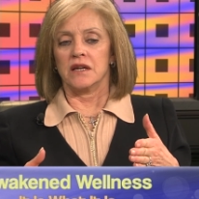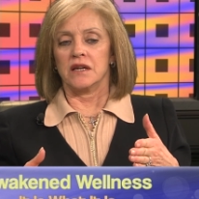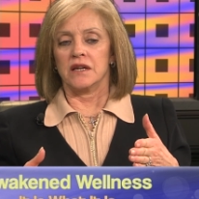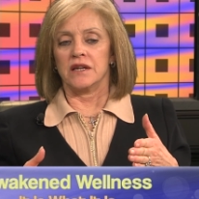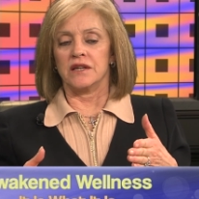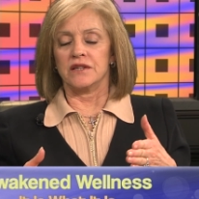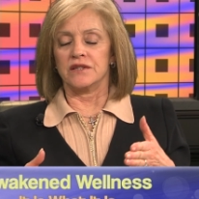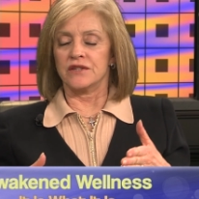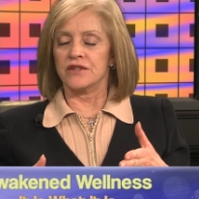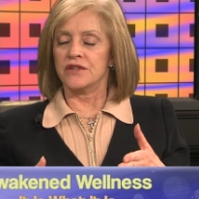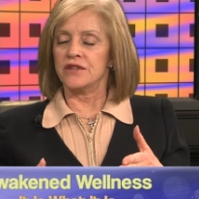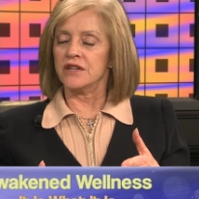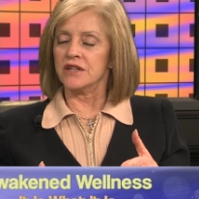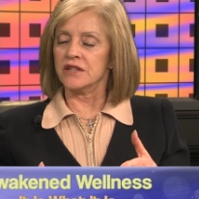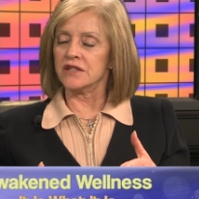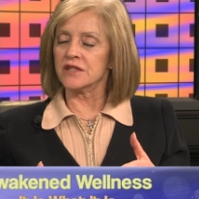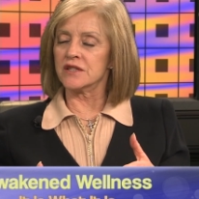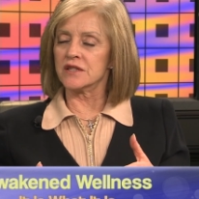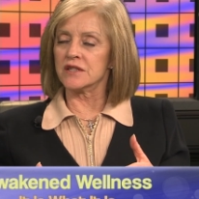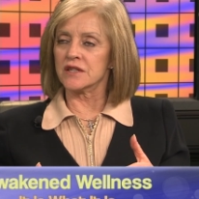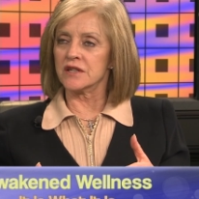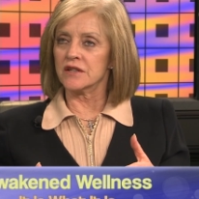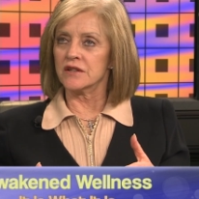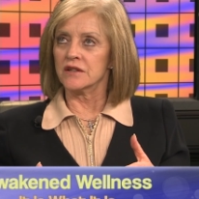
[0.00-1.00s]
Is
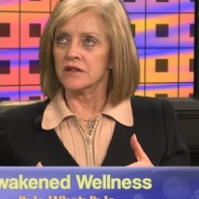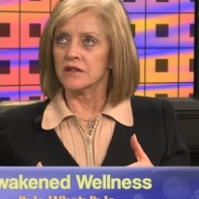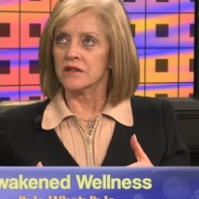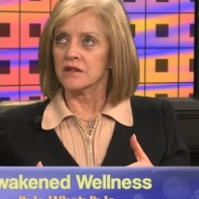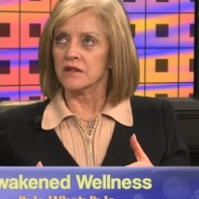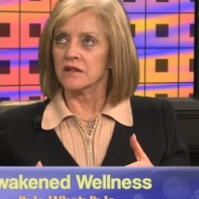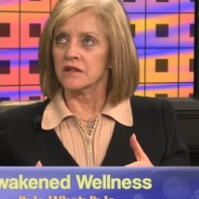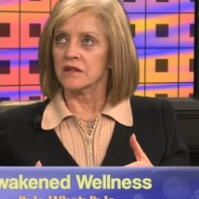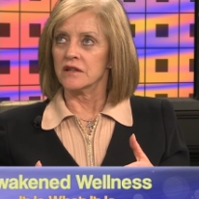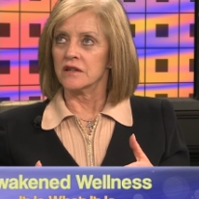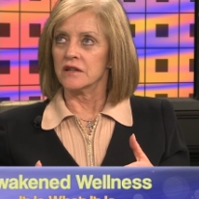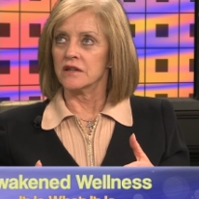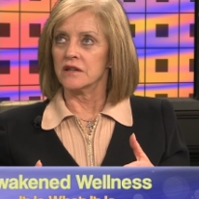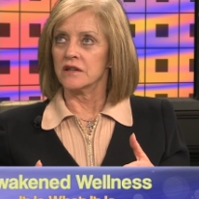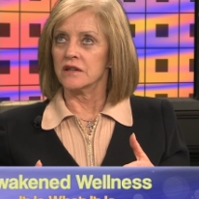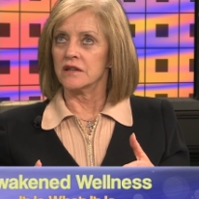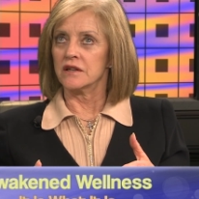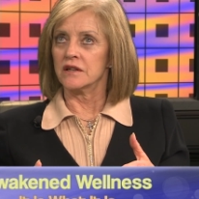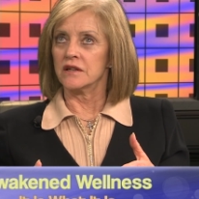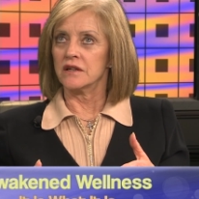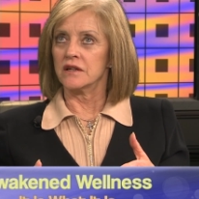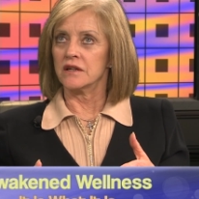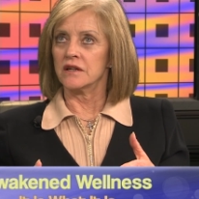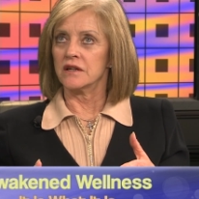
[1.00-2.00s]
this
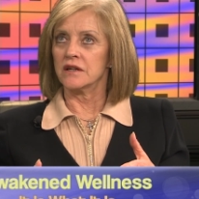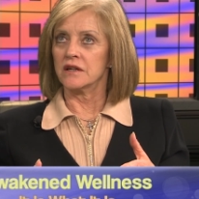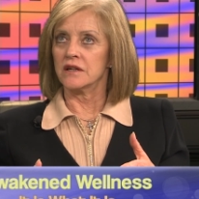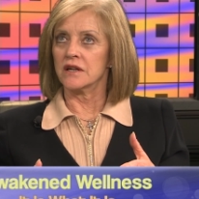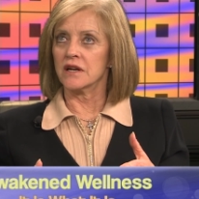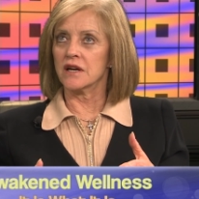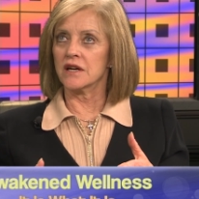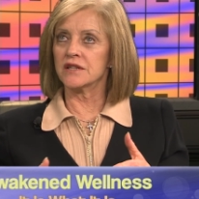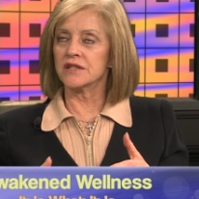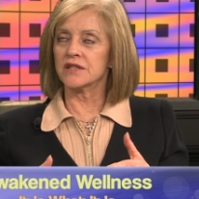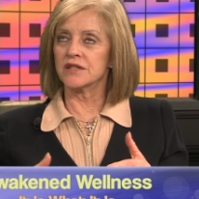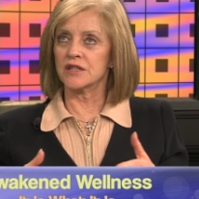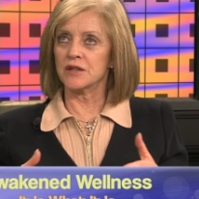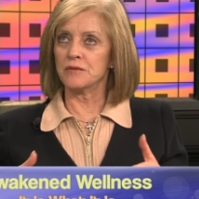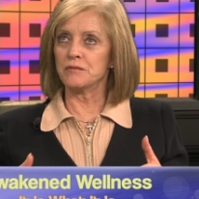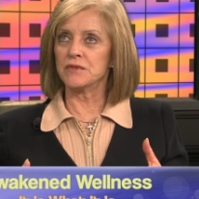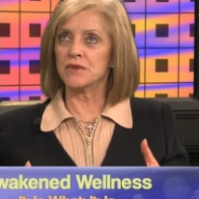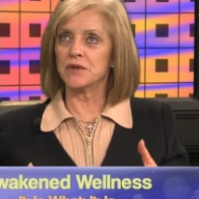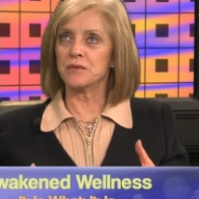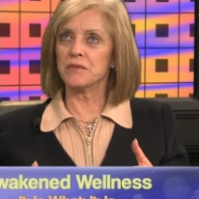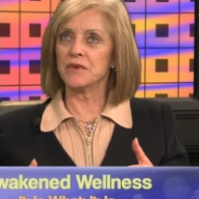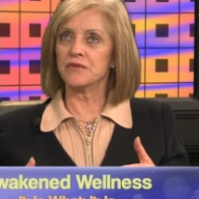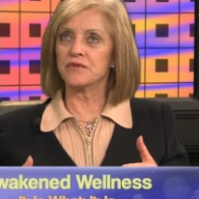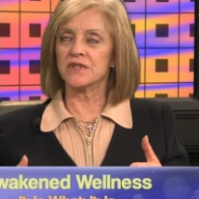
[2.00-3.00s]
a
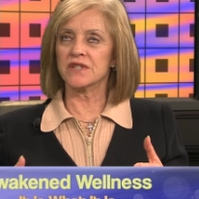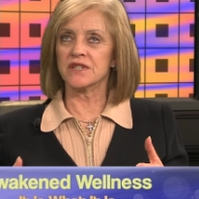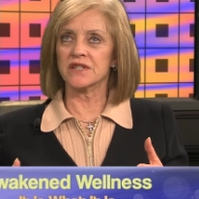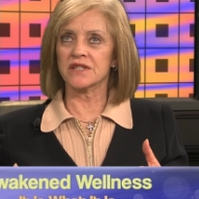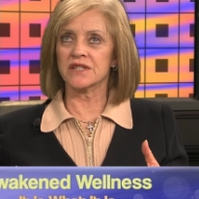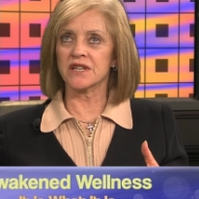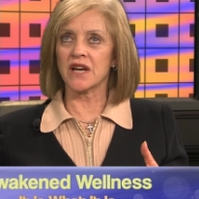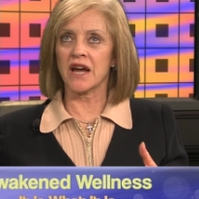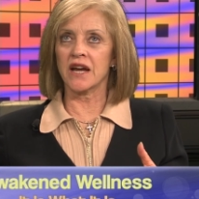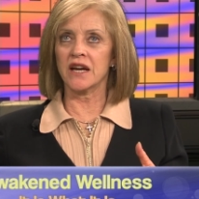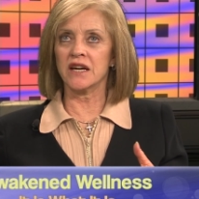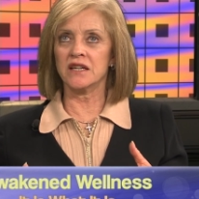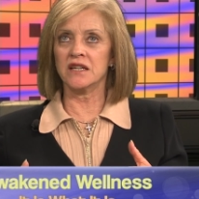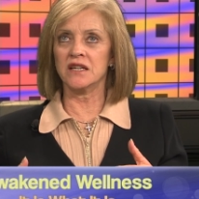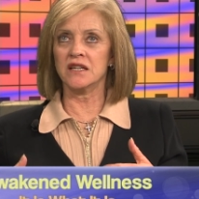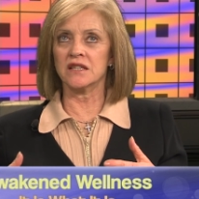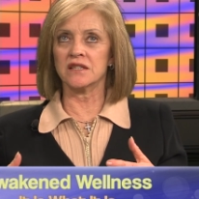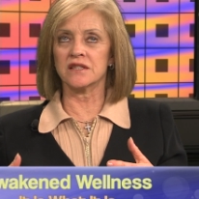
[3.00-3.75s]
symptom of society?